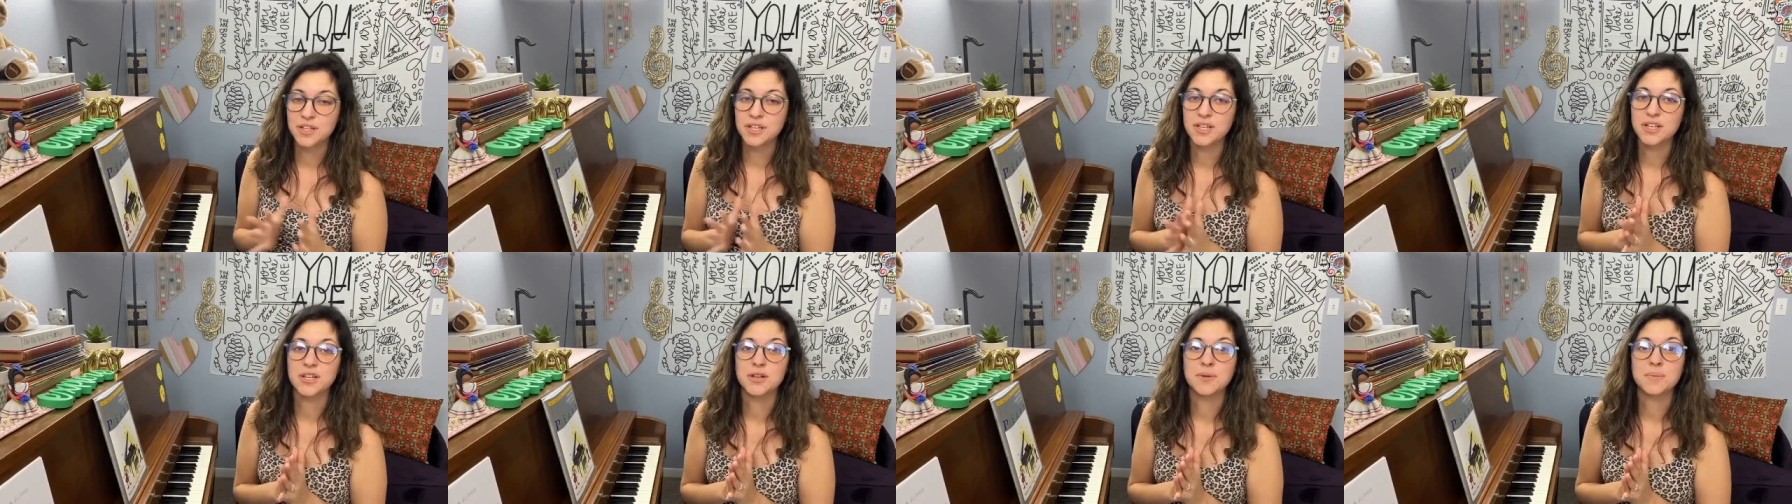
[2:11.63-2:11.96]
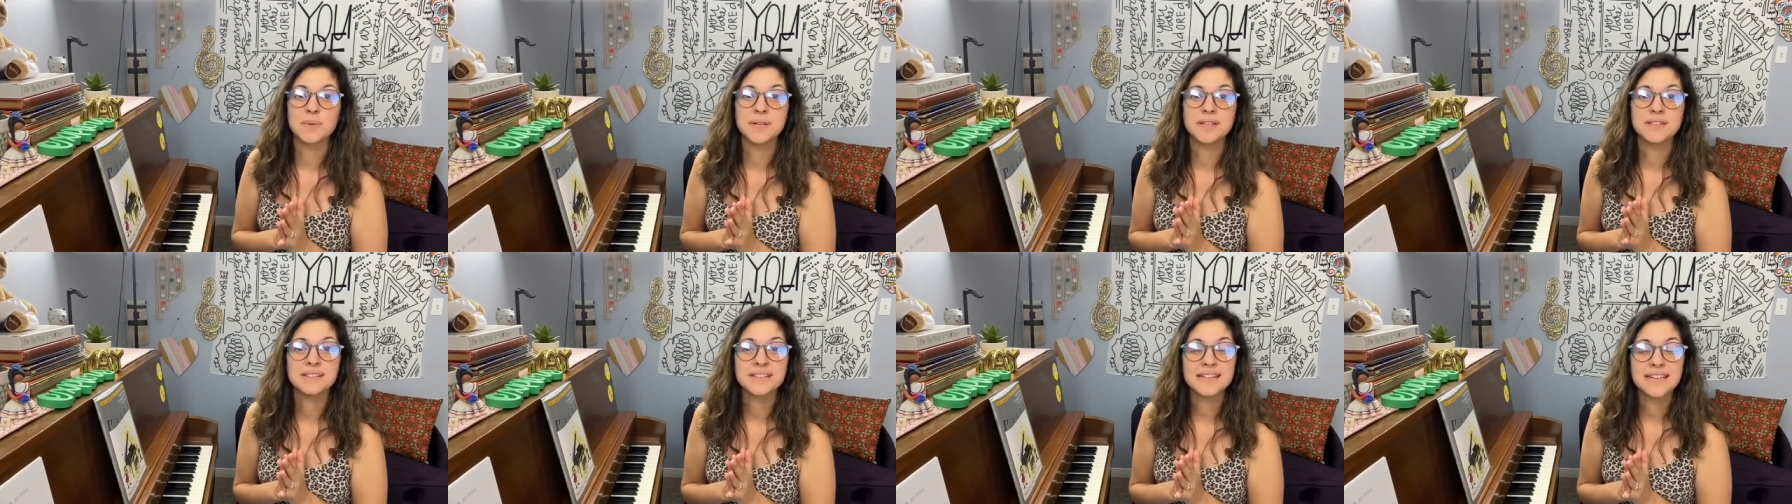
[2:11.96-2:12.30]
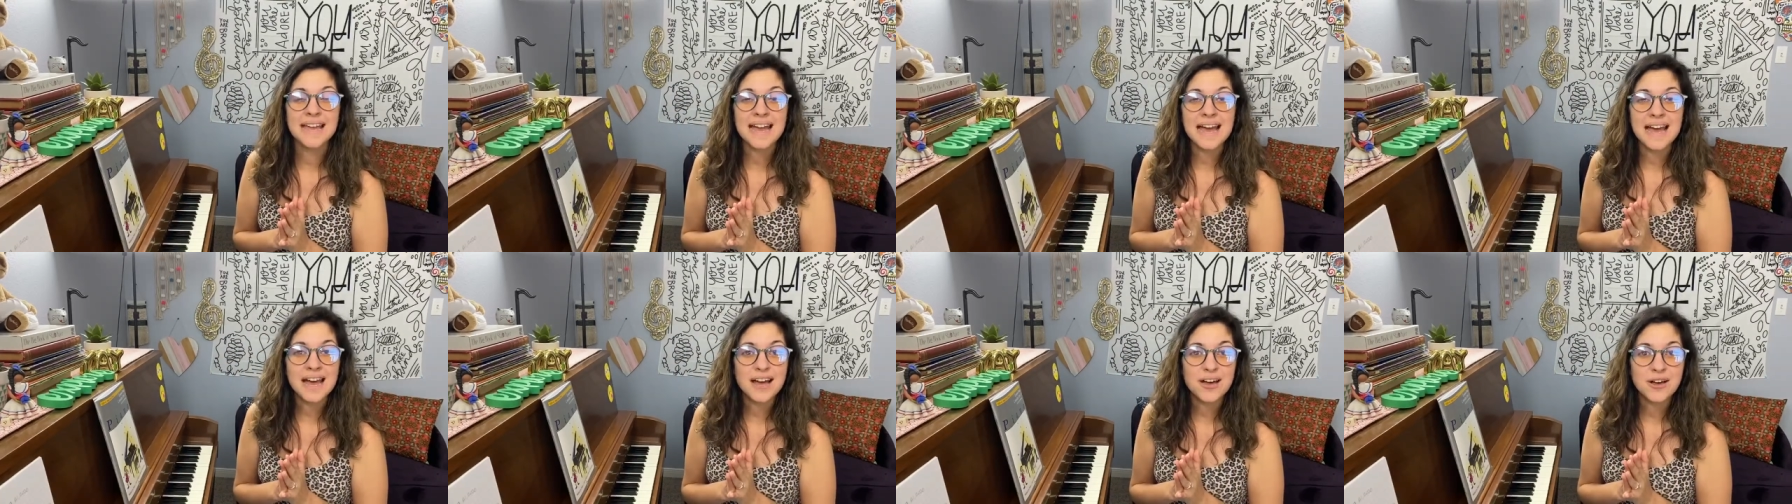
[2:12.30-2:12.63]
you're
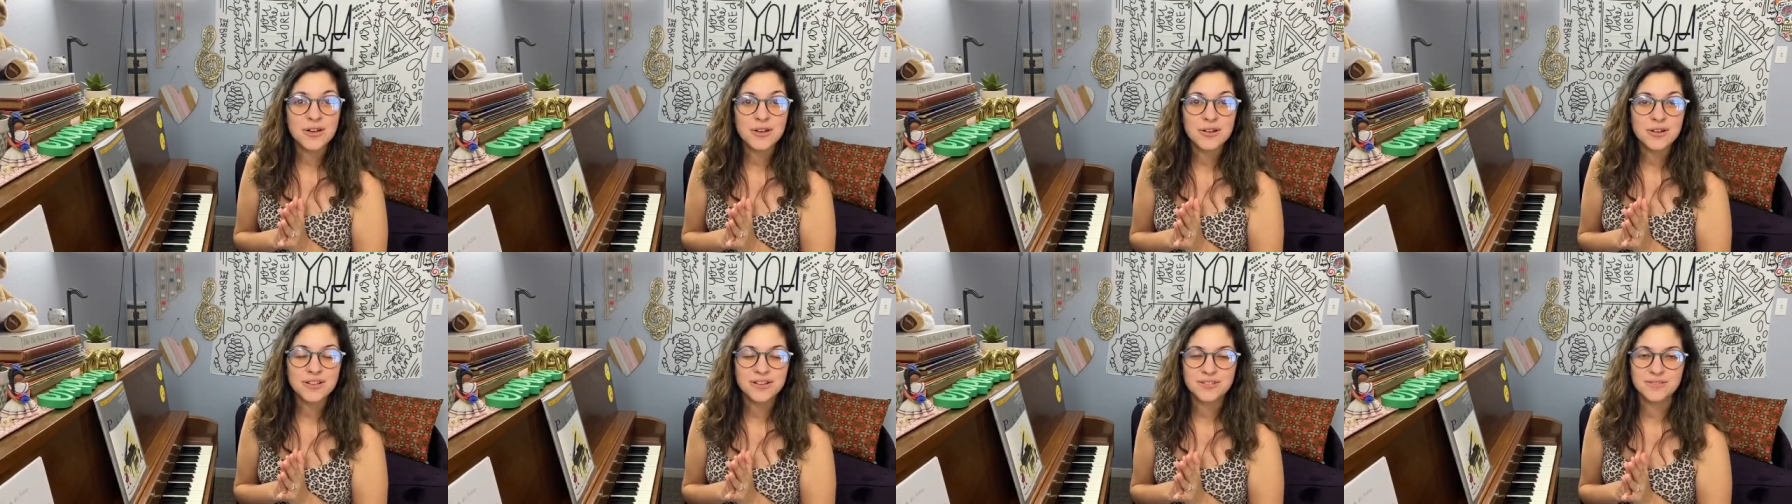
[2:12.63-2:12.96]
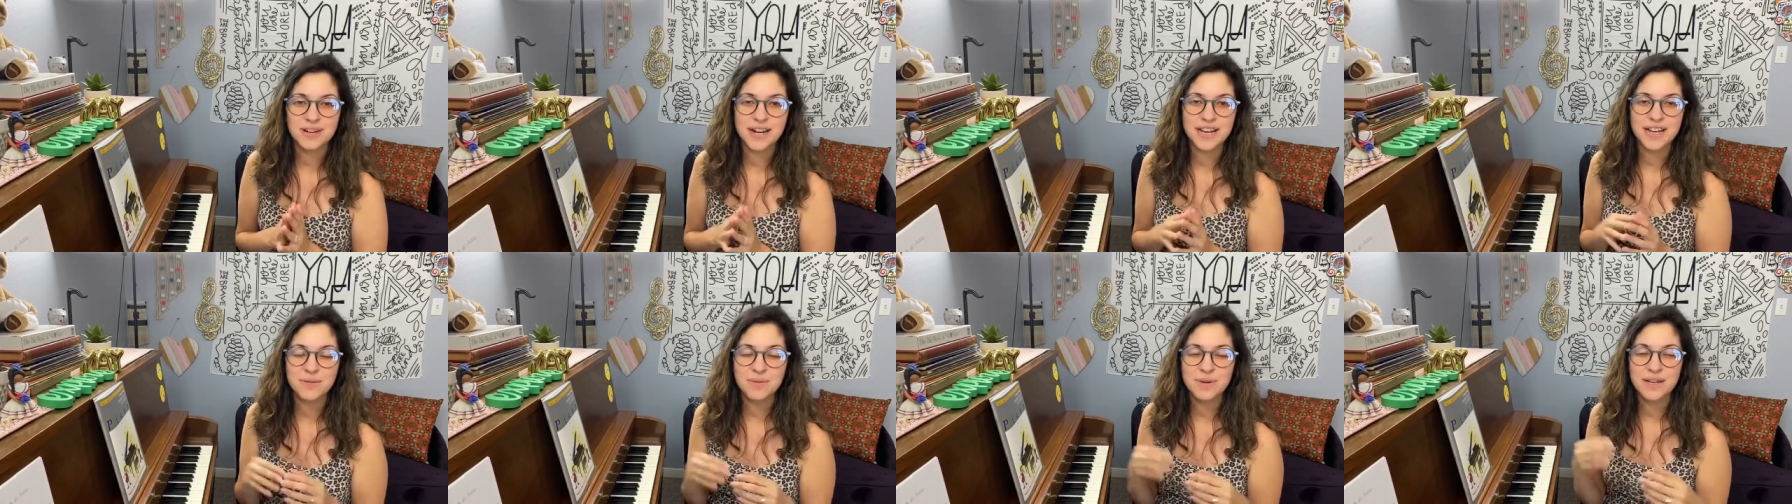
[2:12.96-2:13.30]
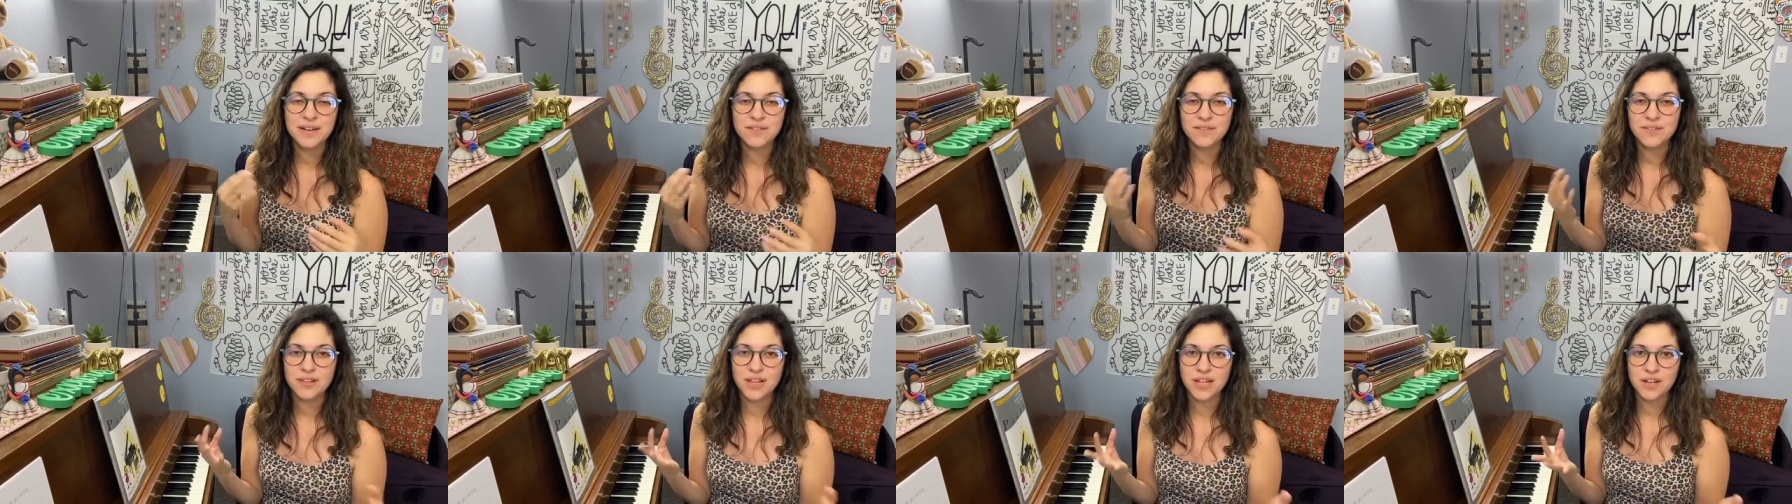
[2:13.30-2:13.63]
missing out, right? We
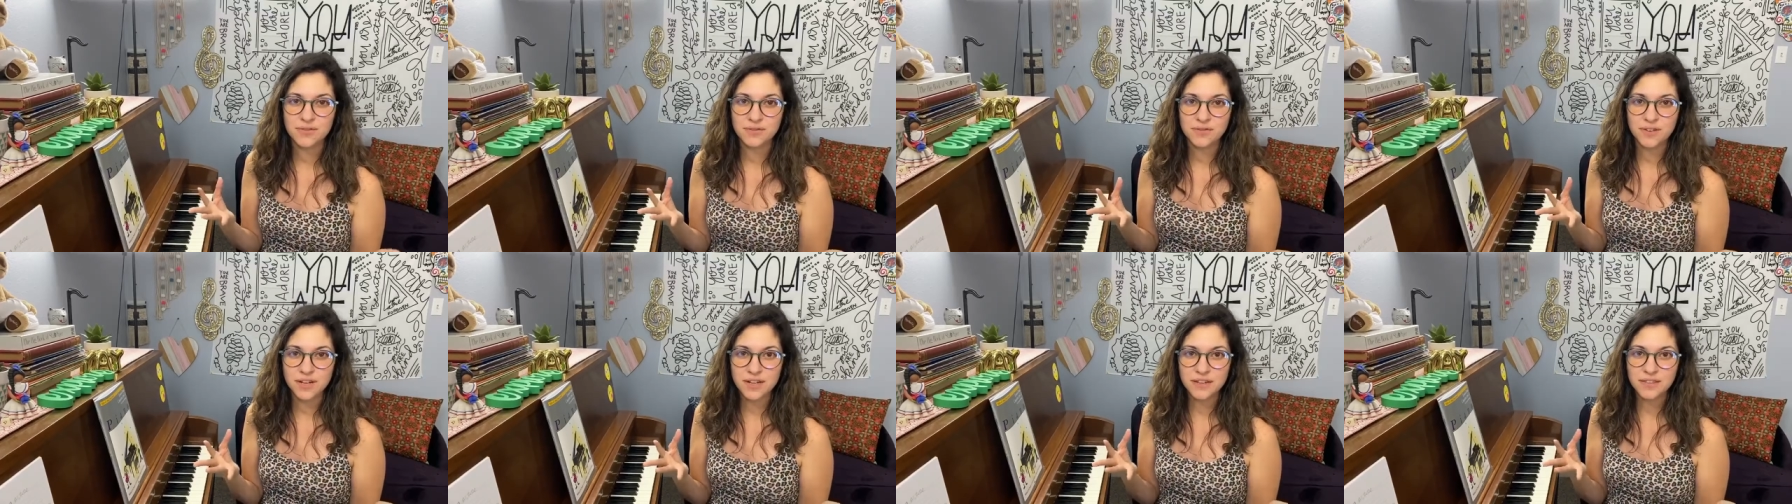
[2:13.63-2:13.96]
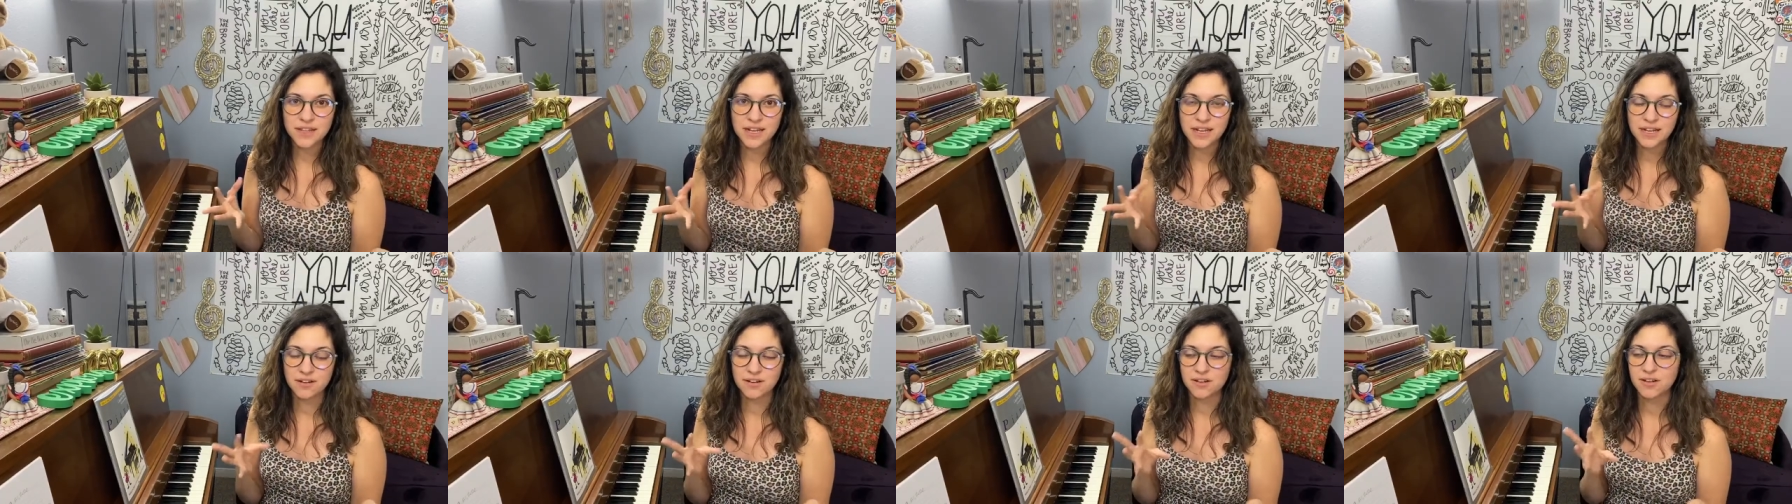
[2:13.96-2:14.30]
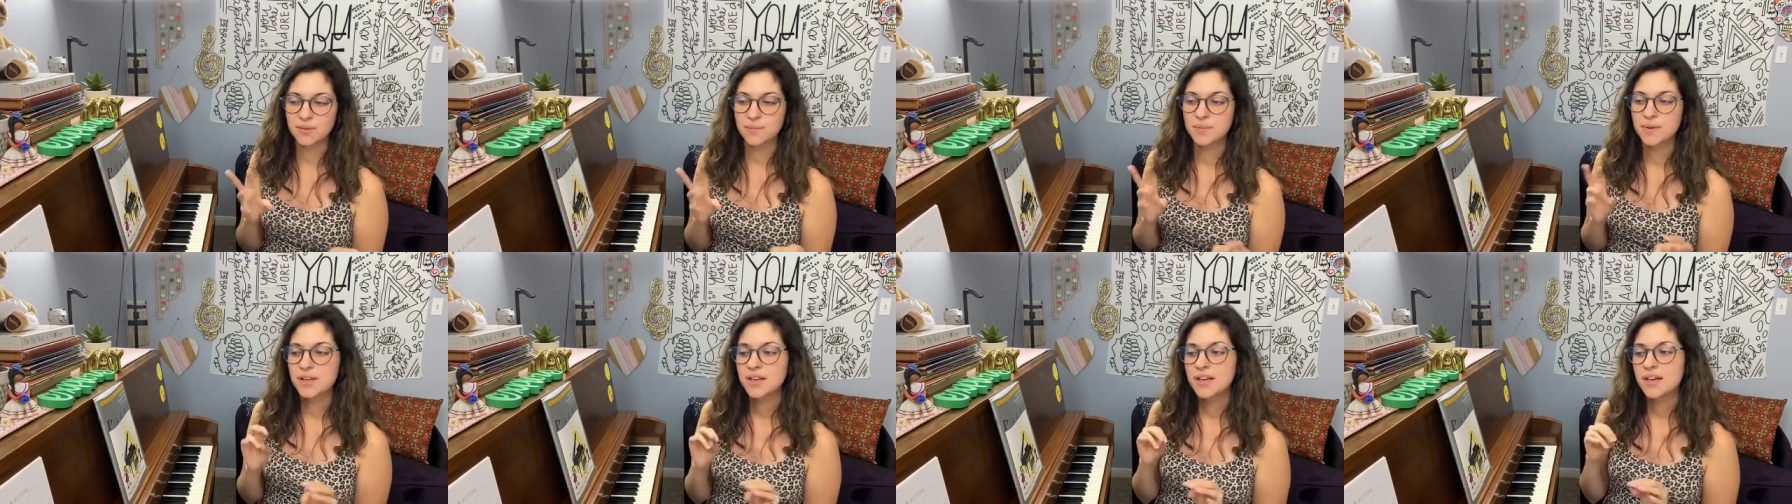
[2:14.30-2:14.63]
have a lot of fun in that
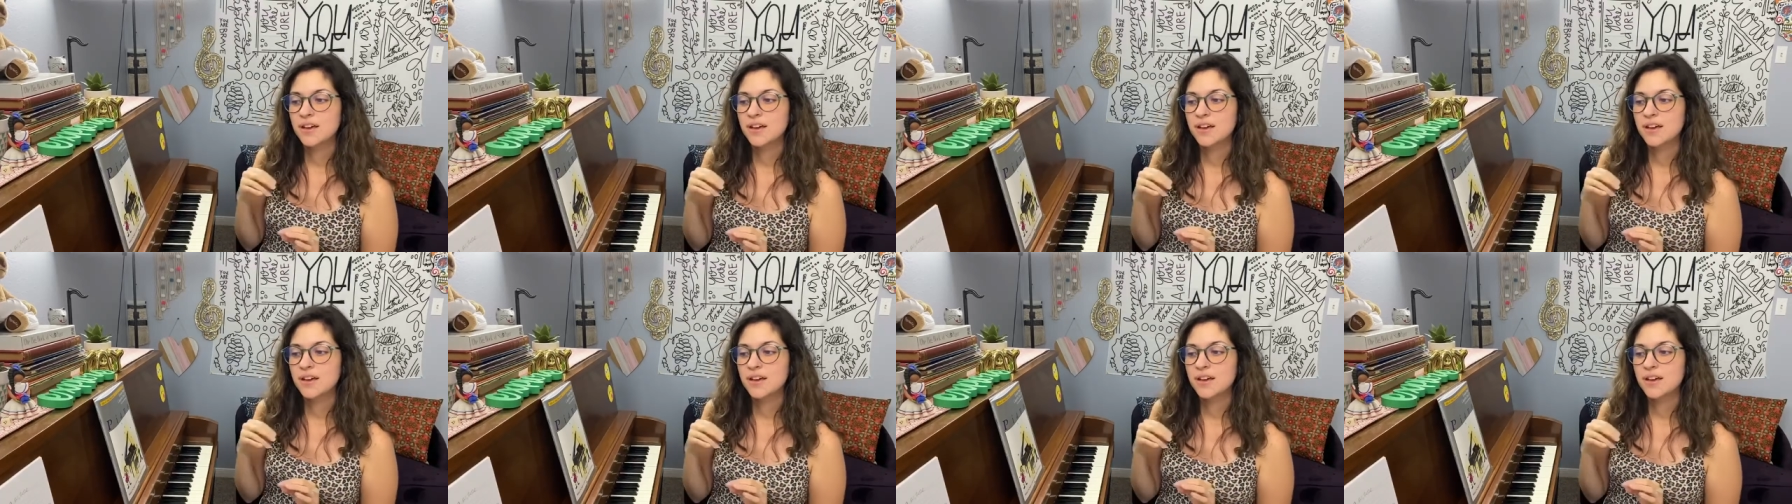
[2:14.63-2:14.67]
group.